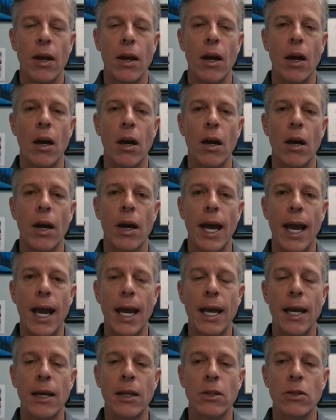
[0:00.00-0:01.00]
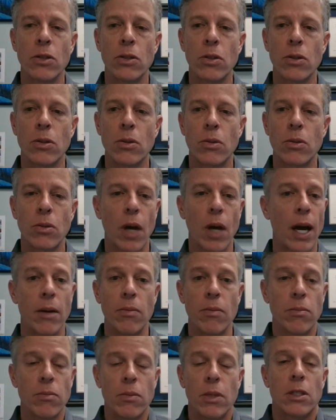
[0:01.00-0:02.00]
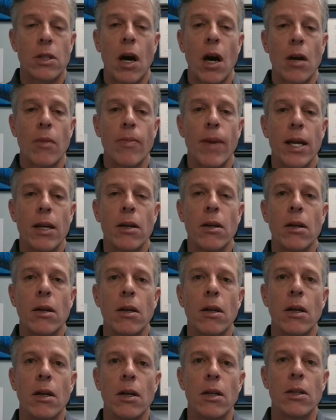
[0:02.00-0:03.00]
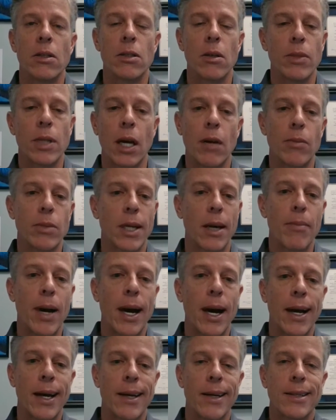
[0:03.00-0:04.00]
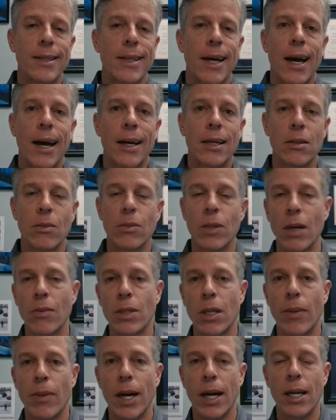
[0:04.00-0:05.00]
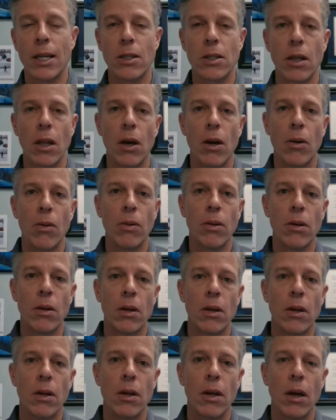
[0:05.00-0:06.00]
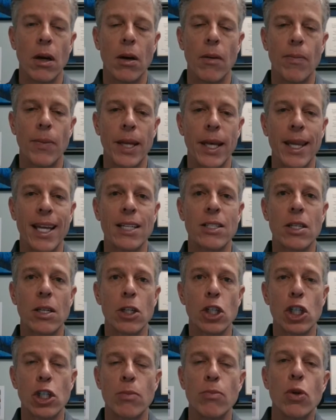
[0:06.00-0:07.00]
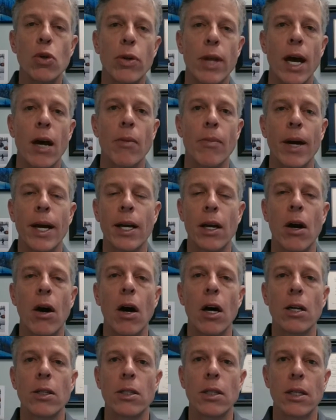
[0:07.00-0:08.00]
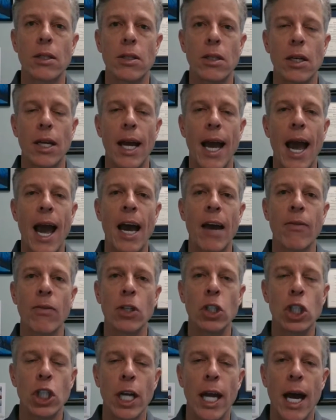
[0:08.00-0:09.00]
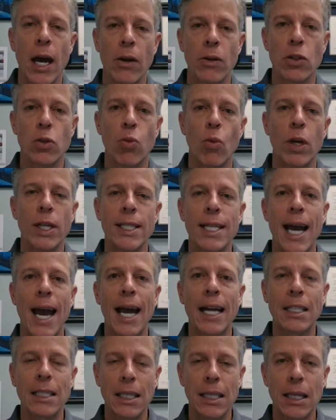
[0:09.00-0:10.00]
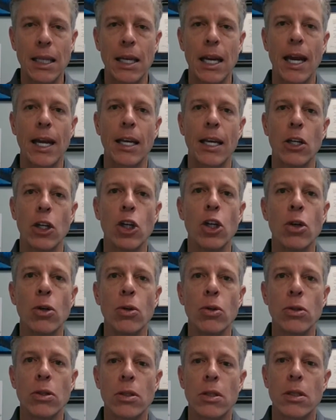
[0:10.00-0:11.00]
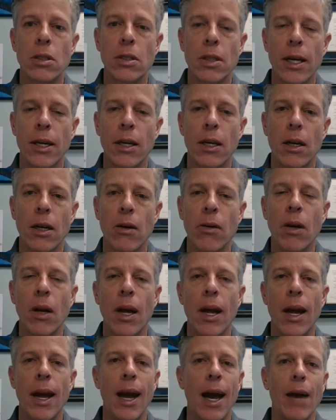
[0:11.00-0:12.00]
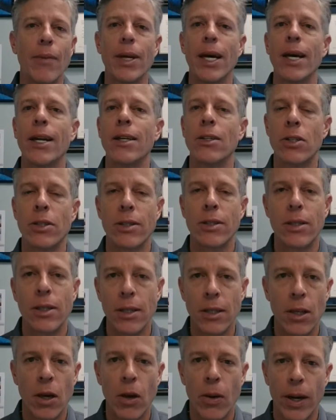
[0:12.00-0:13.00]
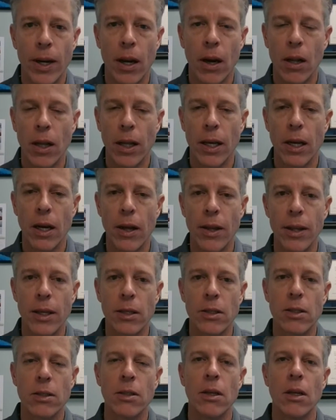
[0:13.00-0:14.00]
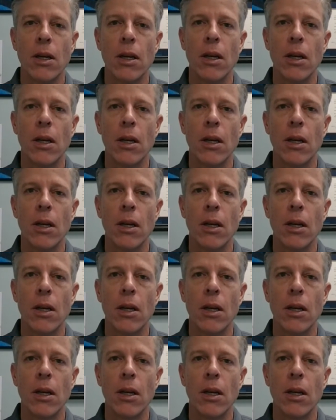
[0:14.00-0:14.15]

Uh, and I, it's automated. Sometimes I buy and it's high, sometimes I buy and it's low. Um, and that's going to smooth out my cost. That's going to average it out. It's one tactic that I can use to say, you know, I'm not interested in going all in on this.